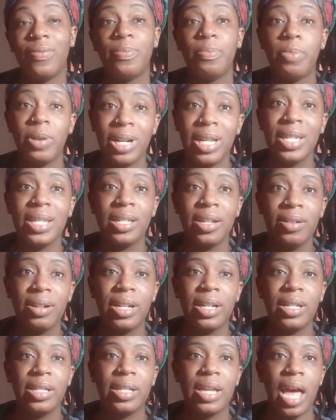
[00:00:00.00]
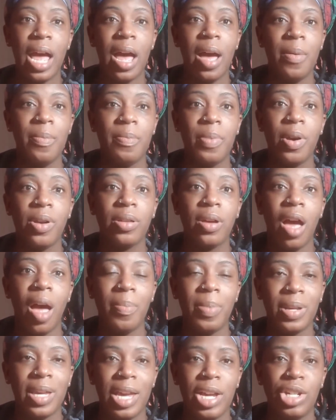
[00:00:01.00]
pretty serious birth
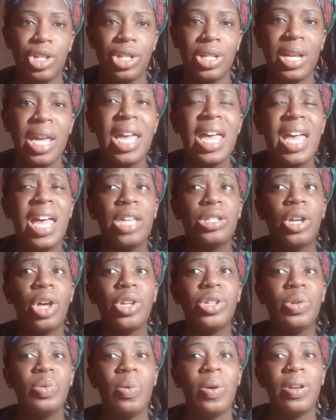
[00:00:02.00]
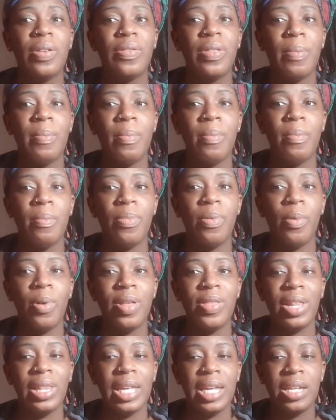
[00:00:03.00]
complication. It's also one of
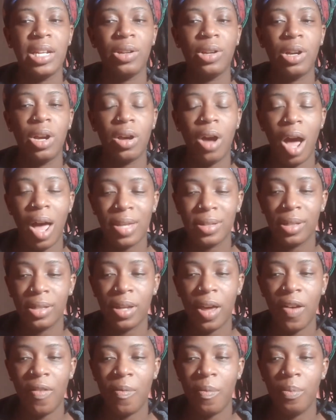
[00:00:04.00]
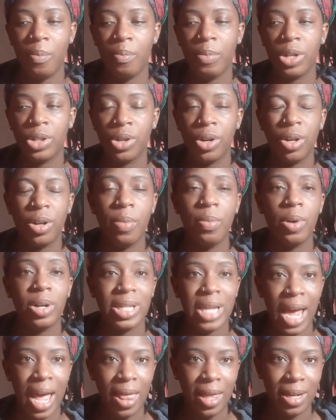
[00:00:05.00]
the leading causes of maternal
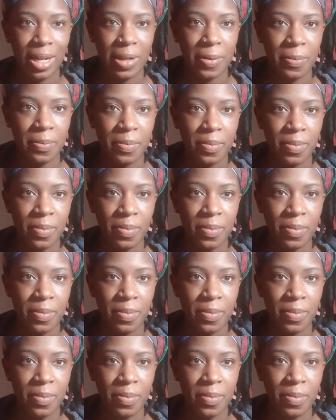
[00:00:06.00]
mortality,